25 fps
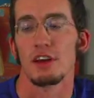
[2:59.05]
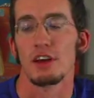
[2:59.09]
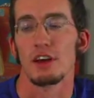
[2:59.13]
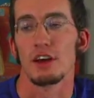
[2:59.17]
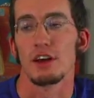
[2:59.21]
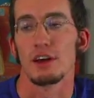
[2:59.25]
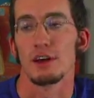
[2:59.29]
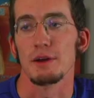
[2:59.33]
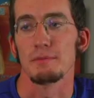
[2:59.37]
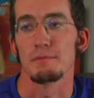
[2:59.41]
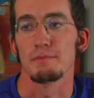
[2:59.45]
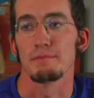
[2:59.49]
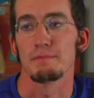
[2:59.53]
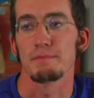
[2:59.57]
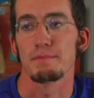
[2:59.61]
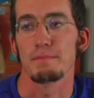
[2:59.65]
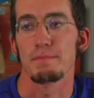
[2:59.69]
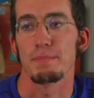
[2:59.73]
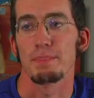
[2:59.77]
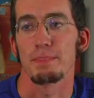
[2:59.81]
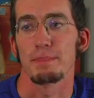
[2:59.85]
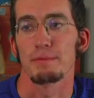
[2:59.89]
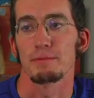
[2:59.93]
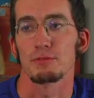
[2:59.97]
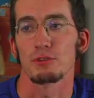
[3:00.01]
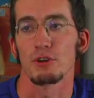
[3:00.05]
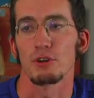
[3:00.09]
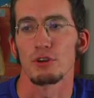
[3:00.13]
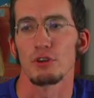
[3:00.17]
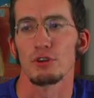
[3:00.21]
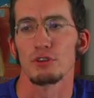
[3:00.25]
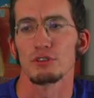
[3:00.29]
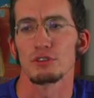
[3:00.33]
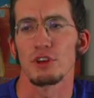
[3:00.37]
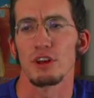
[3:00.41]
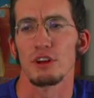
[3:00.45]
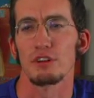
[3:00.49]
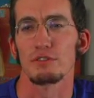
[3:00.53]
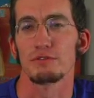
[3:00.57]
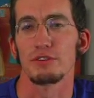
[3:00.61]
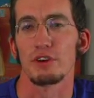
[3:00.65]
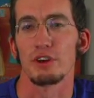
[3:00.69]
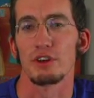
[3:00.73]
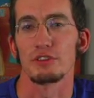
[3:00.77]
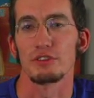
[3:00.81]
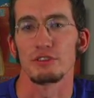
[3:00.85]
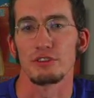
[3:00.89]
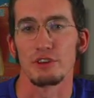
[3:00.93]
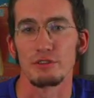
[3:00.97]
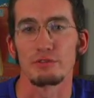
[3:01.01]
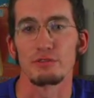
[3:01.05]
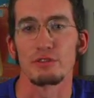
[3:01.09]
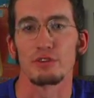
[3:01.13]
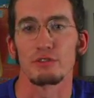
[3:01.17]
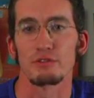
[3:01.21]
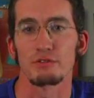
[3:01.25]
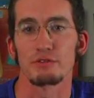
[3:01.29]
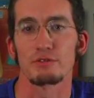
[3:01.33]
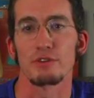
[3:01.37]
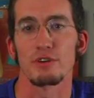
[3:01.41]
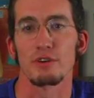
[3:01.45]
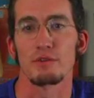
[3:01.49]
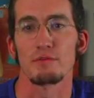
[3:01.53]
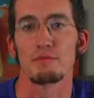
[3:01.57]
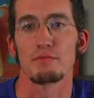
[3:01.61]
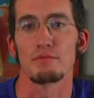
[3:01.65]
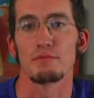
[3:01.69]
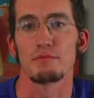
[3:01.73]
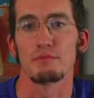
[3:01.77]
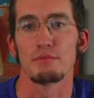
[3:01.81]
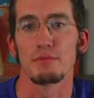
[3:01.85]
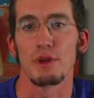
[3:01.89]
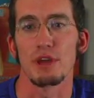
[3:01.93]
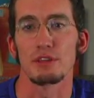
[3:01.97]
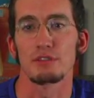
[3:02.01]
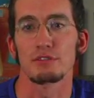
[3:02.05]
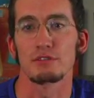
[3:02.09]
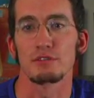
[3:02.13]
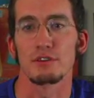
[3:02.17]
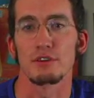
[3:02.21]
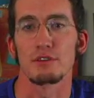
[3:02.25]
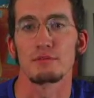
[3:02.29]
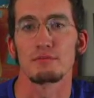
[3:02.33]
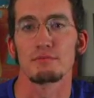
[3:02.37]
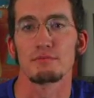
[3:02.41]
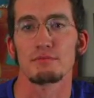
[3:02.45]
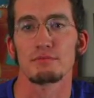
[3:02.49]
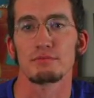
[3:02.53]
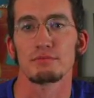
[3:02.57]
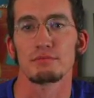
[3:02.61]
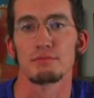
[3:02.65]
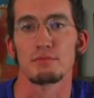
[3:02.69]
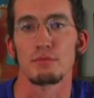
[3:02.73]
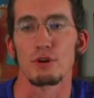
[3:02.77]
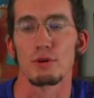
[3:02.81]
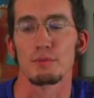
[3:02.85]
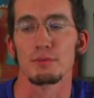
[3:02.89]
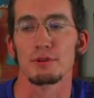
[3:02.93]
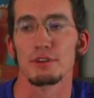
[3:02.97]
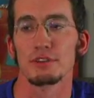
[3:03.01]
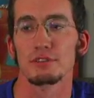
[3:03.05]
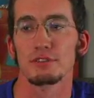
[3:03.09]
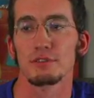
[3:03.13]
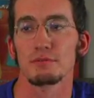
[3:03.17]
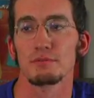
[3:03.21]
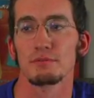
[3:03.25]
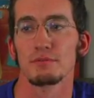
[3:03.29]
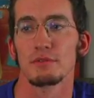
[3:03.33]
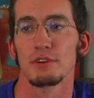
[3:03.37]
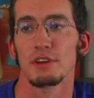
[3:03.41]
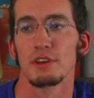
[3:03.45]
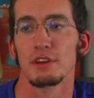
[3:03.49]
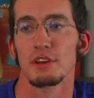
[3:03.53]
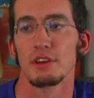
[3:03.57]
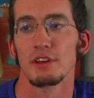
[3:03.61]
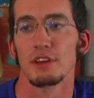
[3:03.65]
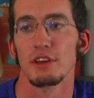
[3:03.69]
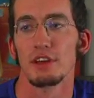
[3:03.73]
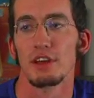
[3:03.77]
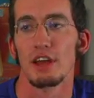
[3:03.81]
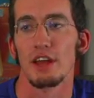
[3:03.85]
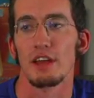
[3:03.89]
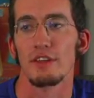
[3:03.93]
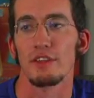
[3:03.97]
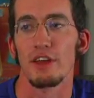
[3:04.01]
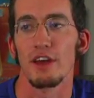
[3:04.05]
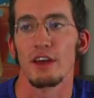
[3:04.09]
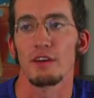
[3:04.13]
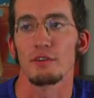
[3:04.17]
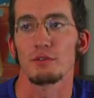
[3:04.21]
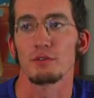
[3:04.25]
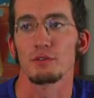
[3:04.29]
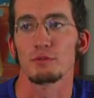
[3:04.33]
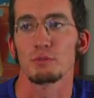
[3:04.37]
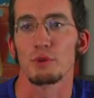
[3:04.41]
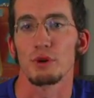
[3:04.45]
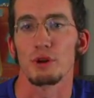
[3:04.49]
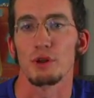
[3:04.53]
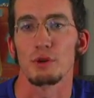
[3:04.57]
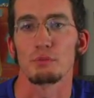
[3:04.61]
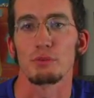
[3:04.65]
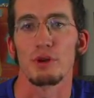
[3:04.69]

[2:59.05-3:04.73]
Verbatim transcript: Um, so I always kind of felt different from mainstream Mormonism, and that was pretty